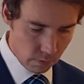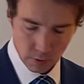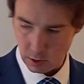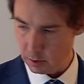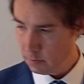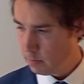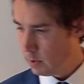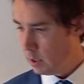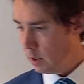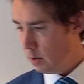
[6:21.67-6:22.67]
Right,
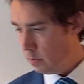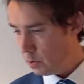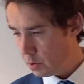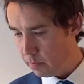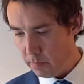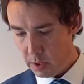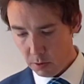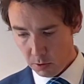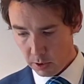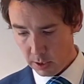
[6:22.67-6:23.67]
got some
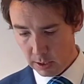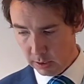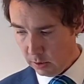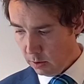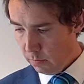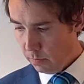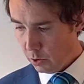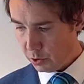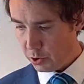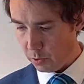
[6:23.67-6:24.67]
milk.
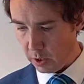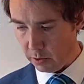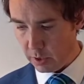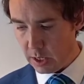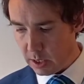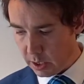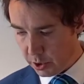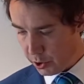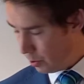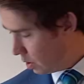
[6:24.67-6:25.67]
Not sure that I'll need any
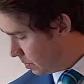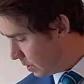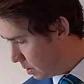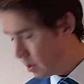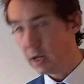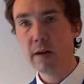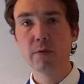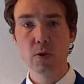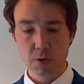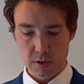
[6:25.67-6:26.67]
sugar, but I
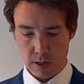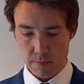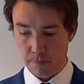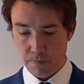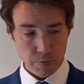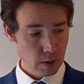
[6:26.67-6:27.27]
have got some.